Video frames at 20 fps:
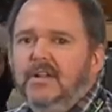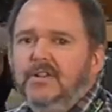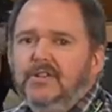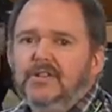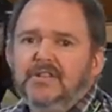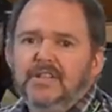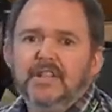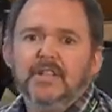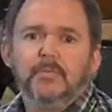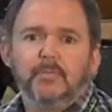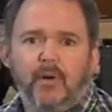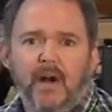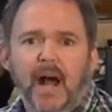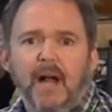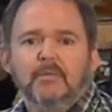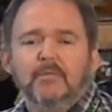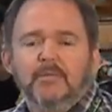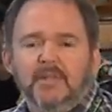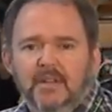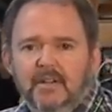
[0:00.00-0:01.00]
Do you see the
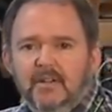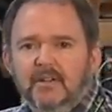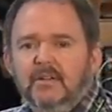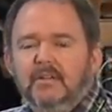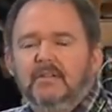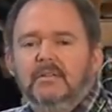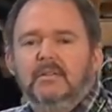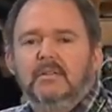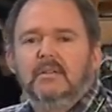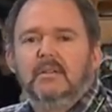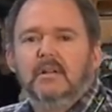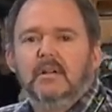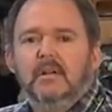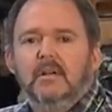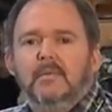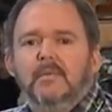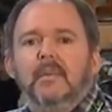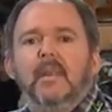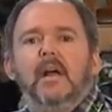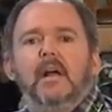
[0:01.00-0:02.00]
problem here?
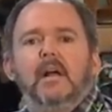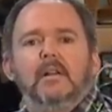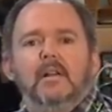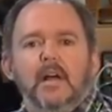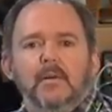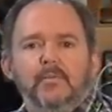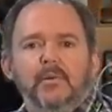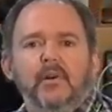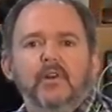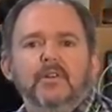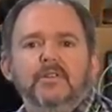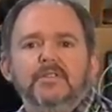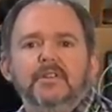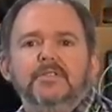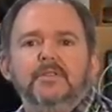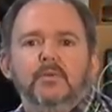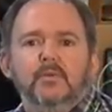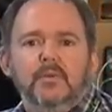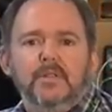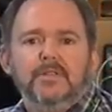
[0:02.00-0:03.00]
Librarians at
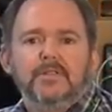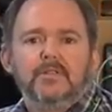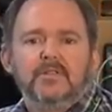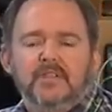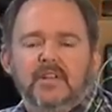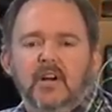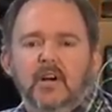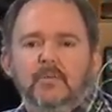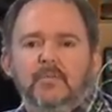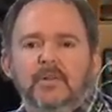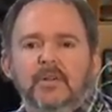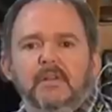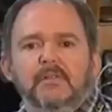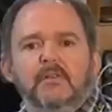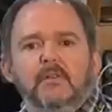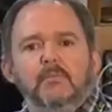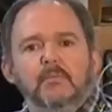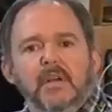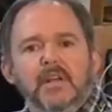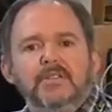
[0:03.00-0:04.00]
the Research Help and
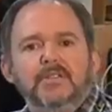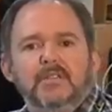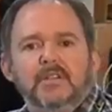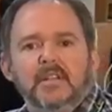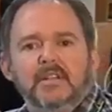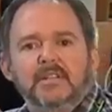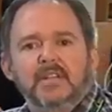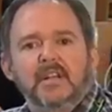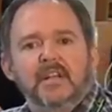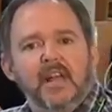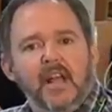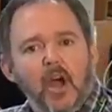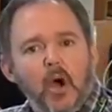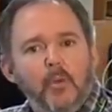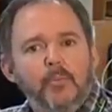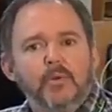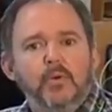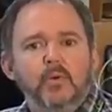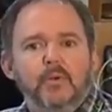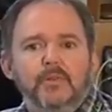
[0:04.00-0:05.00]
Information Desk can
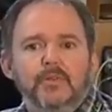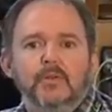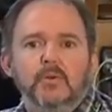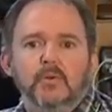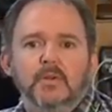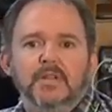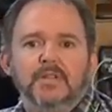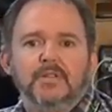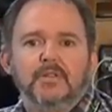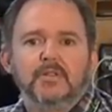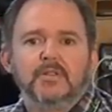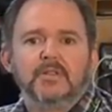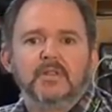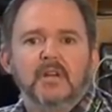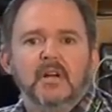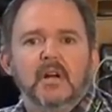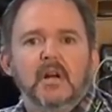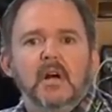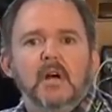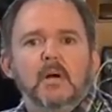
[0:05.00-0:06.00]
help you with your research,
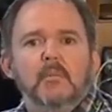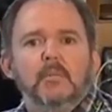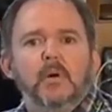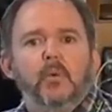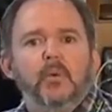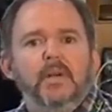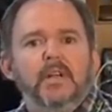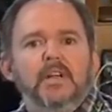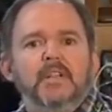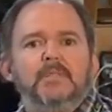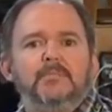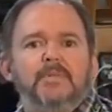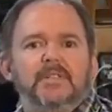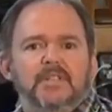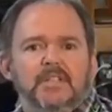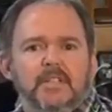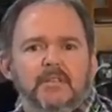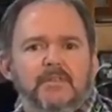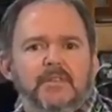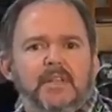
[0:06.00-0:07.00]
but we need
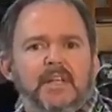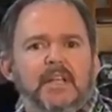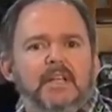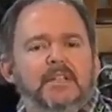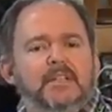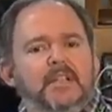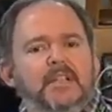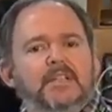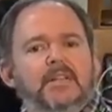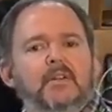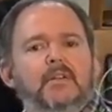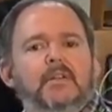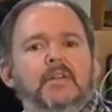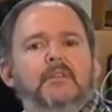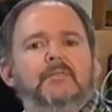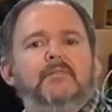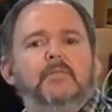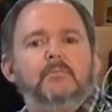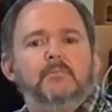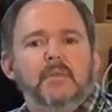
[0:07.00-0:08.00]
specific and detailed
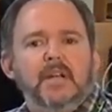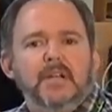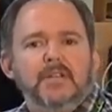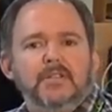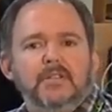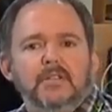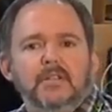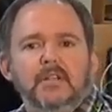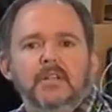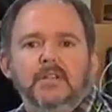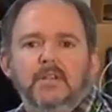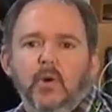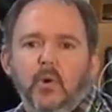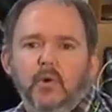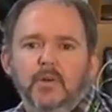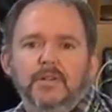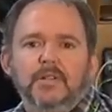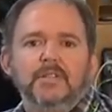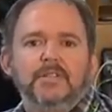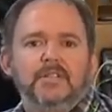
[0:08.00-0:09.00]
information in
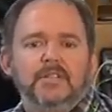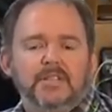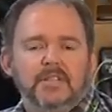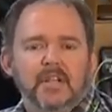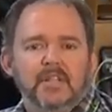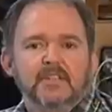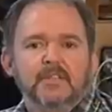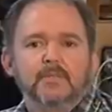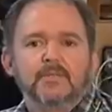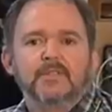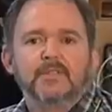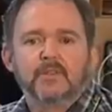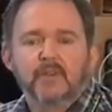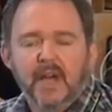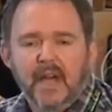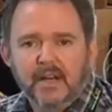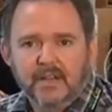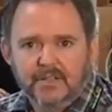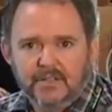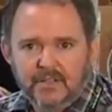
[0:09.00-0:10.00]
order to suggest some
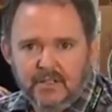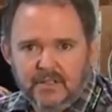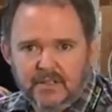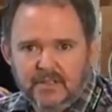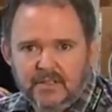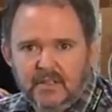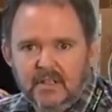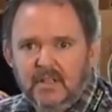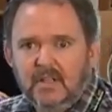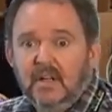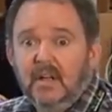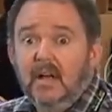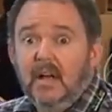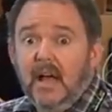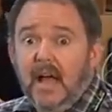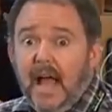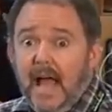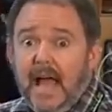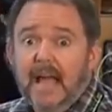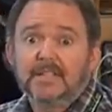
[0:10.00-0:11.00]
strategies.
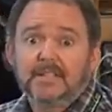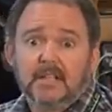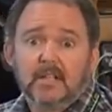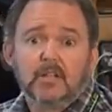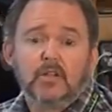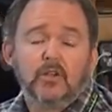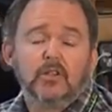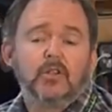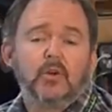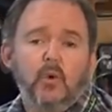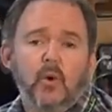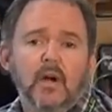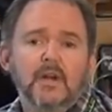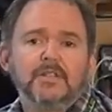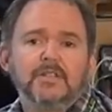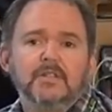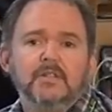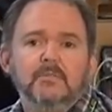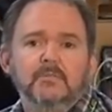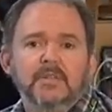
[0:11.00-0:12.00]
Asking a good
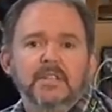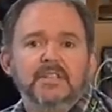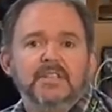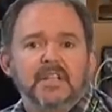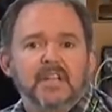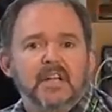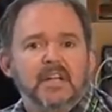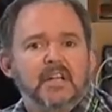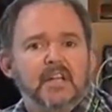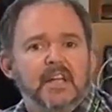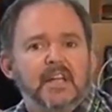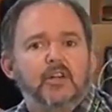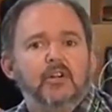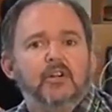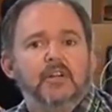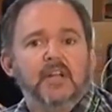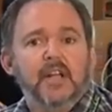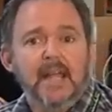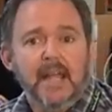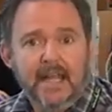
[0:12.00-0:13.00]
question means getting a
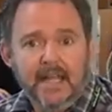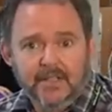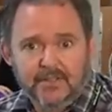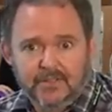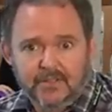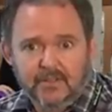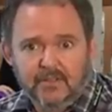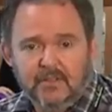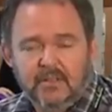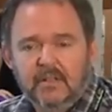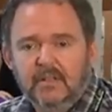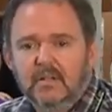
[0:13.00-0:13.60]
good answer.